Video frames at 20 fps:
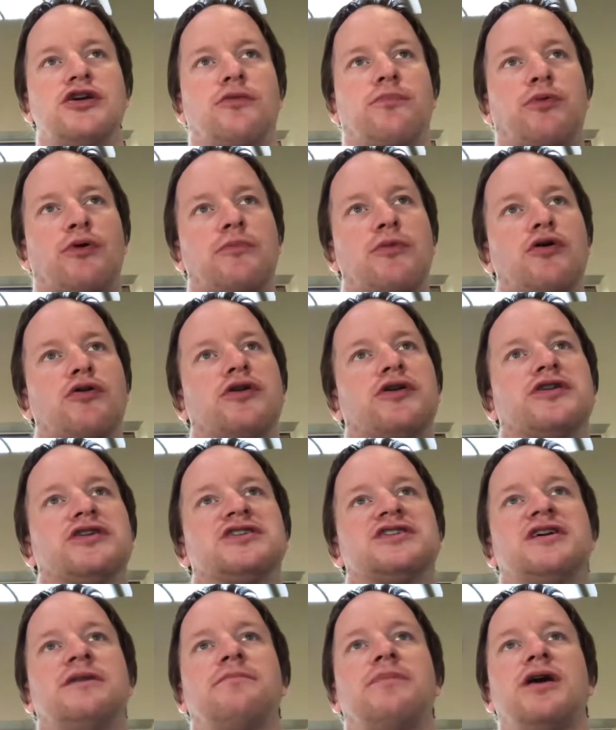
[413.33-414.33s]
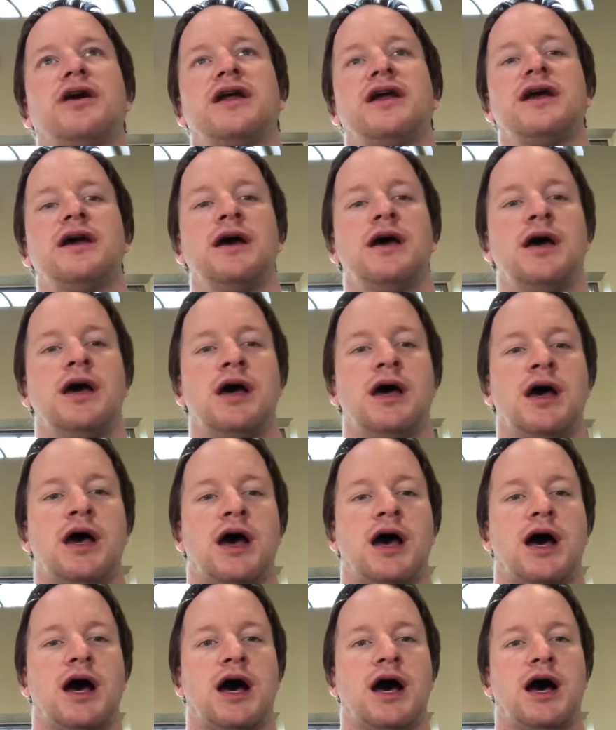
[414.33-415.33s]
promote it to somebody.
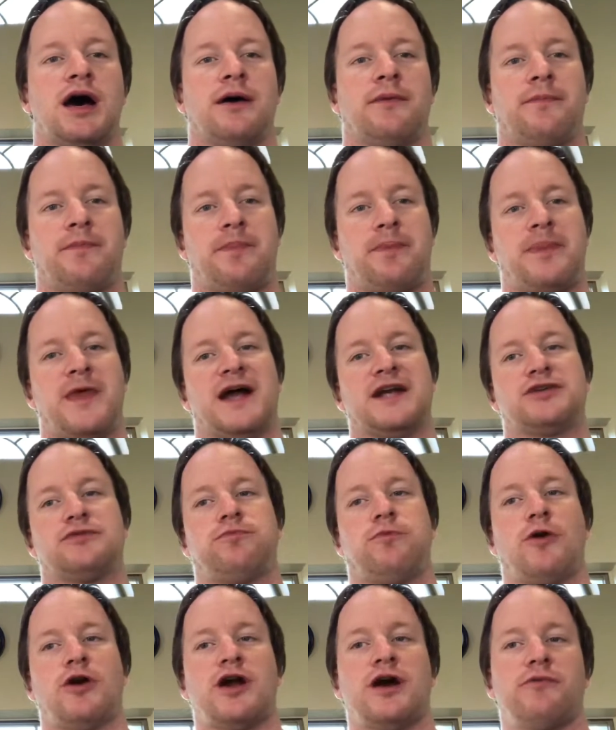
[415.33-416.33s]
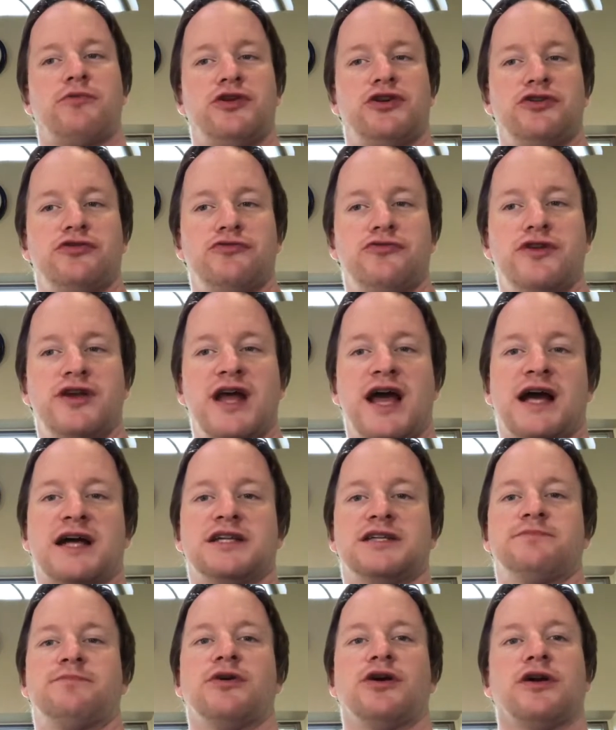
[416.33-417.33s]
That's what I would do
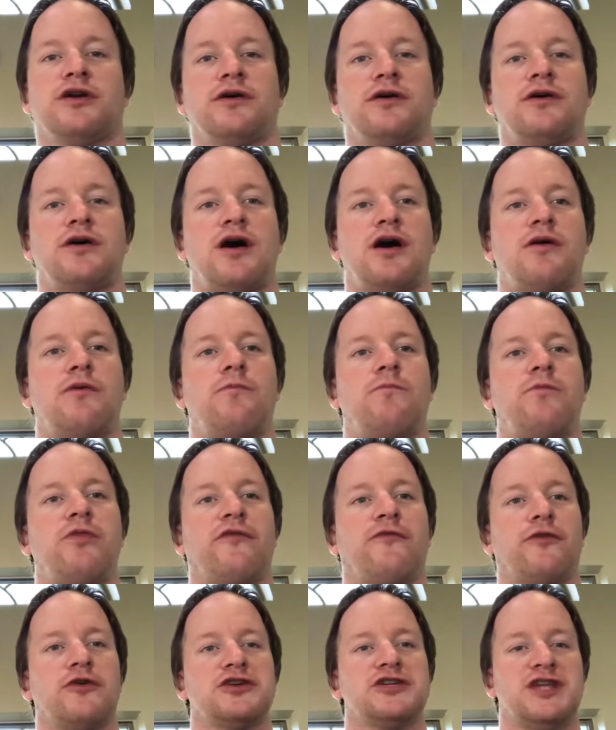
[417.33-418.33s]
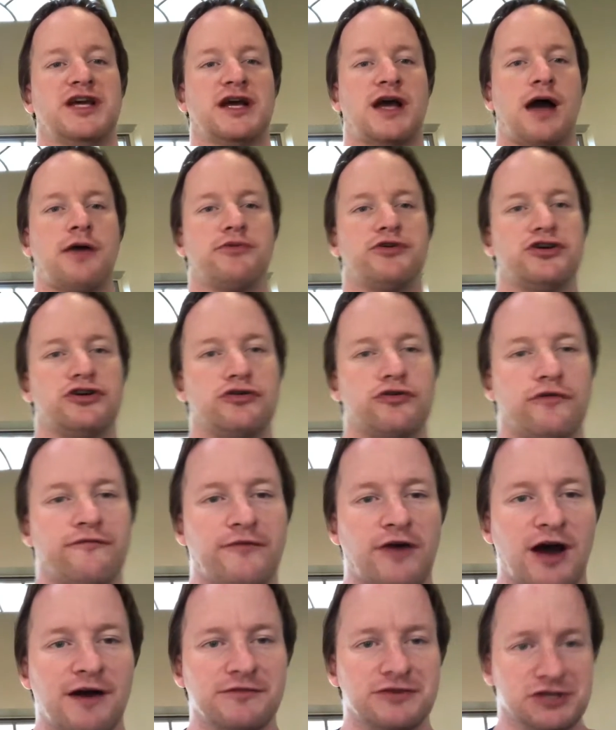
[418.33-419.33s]
next. But the first thing I would do
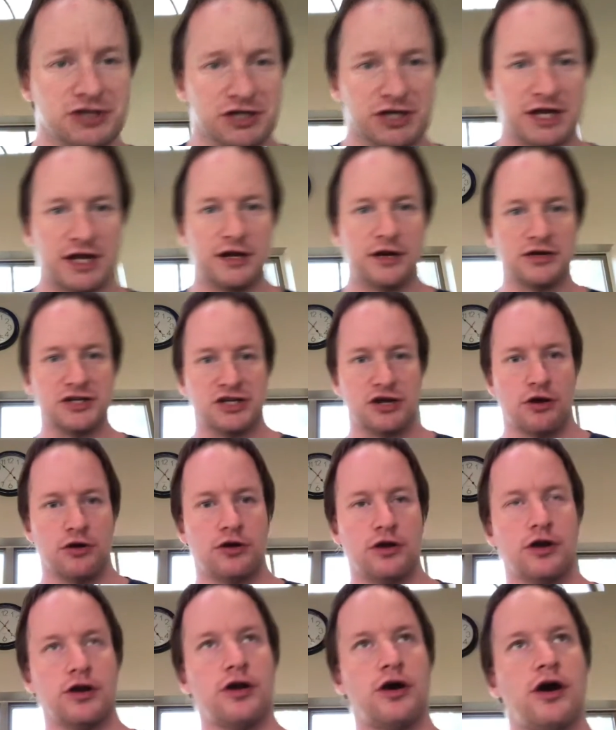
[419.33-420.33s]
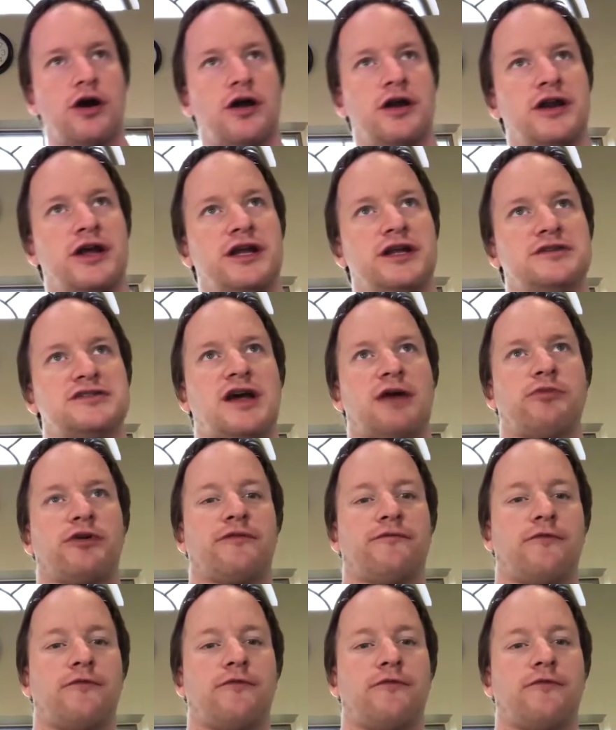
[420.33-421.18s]
if I was just getting started online is I would